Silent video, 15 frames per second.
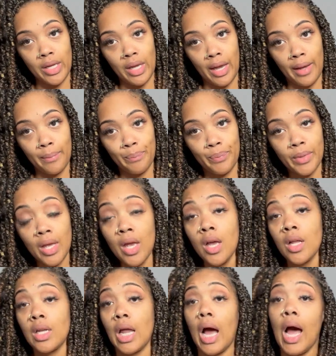yet.
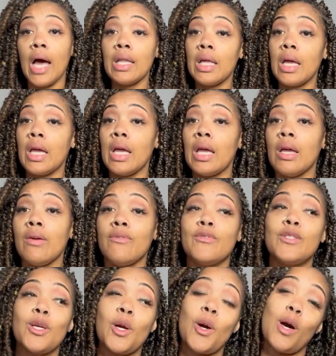Now, I leave
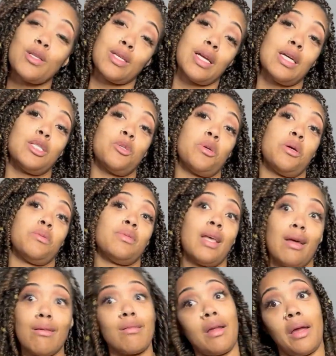to go out the country on
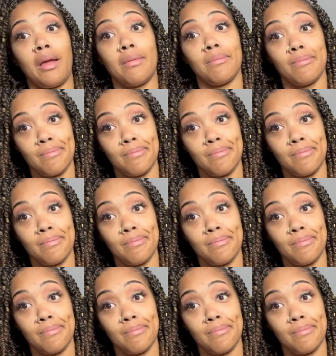Saturday.